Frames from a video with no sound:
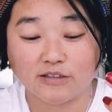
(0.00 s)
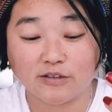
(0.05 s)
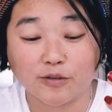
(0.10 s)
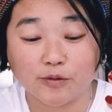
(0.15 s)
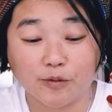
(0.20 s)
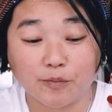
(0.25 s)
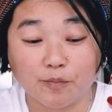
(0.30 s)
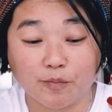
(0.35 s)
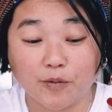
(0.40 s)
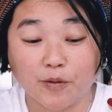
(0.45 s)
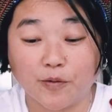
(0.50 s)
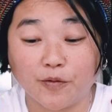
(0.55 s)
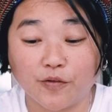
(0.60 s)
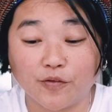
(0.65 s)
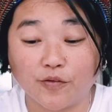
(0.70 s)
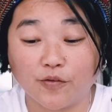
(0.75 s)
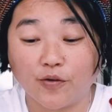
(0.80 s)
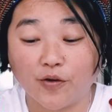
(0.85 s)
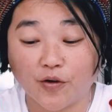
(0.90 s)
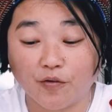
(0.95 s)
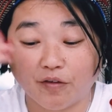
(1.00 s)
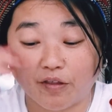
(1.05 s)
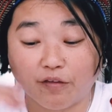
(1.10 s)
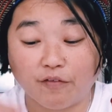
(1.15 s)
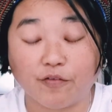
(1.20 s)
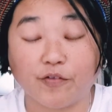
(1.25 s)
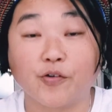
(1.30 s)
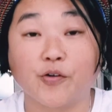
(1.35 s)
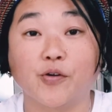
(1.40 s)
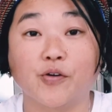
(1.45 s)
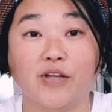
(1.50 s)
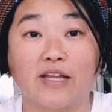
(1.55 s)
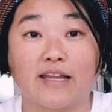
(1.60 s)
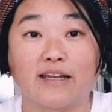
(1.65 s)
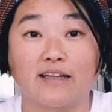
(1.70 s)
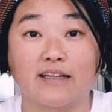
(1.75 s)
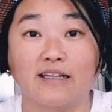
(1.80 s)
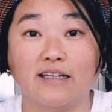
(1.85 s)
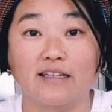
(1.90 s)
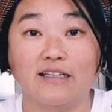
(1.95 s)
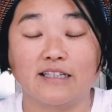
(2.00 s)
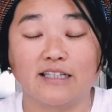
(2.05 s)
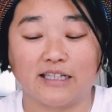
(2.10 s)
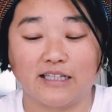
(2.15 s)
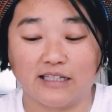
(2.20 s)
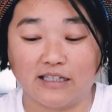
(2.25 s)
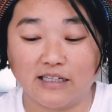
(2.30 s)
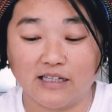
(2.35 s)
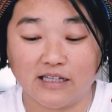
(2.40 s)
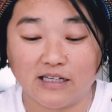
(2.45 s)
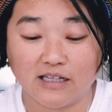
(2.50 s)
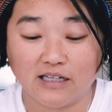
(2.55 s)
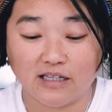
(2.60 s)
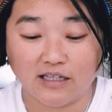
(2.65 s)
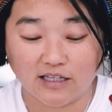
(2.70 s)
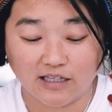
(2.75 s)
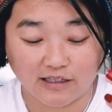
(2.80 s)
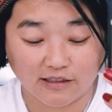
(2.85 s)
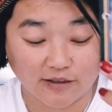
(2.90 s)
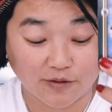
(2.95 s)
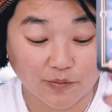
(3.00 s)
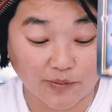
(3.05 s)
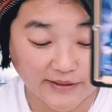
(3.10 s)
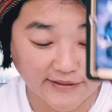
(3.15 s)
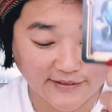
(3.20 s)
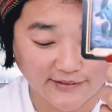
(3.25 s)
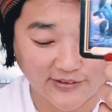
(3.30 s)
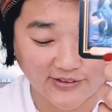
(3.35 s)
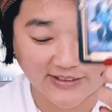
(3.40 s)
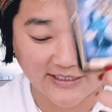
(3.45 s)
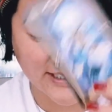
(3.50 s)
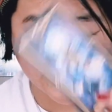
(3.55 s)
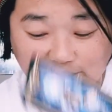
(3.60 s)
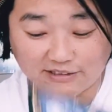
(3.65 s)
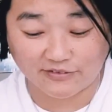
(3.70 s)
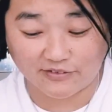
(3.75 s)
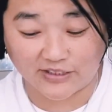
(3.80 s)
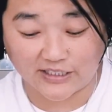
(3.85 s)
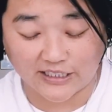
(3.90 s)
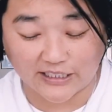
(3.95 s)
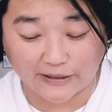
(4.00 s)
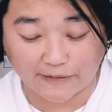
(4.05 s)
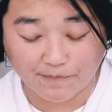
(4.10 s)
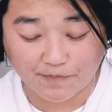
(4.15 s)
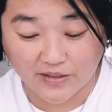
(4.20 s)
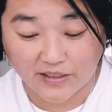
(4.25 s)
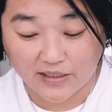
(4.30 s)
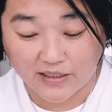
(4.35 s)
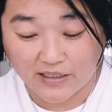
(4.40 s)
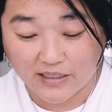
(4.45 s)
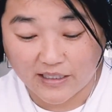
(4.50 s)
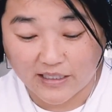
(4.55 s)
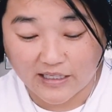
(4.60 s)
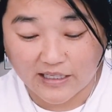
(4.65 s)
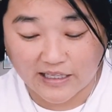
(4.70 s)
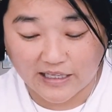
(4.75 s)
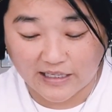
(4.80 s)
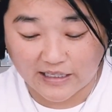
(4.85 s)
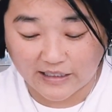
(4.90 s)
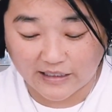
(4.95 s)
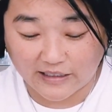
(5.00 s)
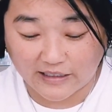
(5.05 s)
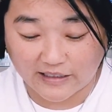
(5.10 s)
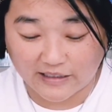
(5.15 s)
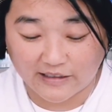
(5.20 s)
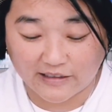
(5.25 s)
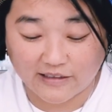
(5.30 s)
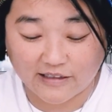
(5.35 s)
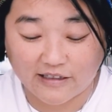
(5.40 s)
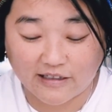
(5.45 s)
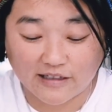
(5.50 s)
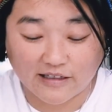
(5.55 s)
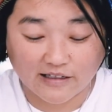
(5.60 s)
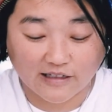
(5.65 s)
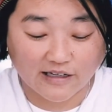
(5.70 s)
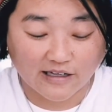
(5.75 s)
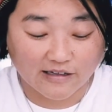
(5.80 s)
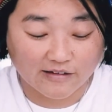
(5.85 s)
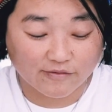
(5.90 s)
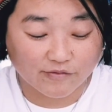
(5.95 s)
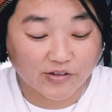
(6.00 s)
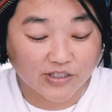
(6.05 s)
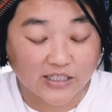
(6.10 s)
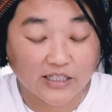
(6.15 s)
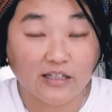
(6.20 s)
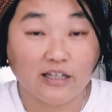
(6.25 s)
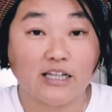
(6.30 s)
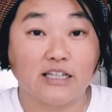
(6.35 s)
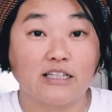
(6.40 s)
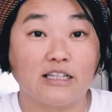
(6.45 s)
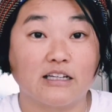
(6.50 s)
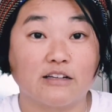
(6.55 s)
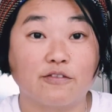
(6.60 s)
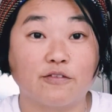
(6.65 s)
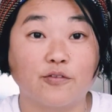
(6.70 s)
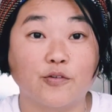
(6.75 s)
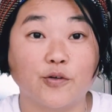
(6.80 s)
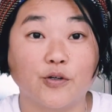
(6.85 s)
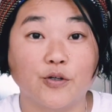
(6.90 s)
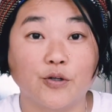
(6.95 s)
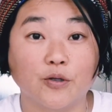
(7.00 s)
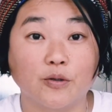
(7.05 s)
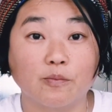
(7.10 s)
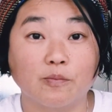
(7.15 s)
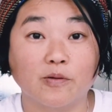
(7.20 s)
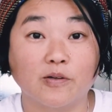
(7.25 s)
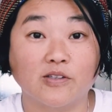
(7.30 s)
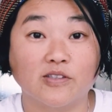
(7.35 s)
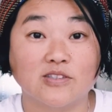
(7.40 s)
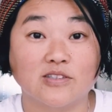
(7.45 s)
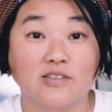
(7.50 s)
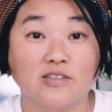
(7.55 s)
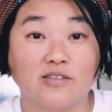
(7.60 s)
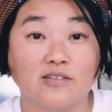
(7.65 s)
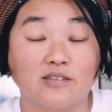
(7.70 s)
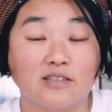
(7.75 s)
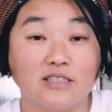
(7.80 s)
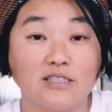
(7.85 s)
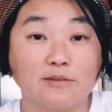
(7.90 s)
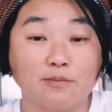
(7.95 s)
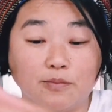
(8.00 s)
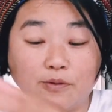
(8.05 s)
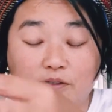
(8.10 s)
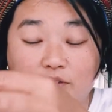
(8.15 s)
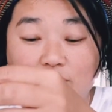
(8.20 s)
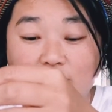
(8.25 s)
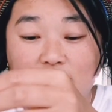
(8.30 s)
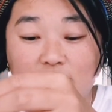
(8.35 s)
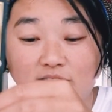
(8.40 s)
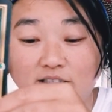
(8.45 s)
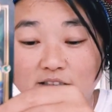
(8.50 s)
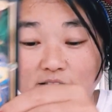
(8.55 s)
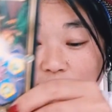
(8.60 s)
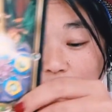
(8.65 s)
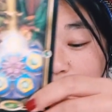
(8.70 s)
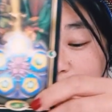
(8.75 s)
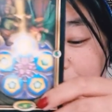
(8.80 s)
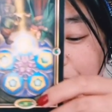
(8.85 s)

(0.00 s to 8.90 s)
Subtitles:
you're both going through that healing quite successfully. And I'd really like that for your person. This person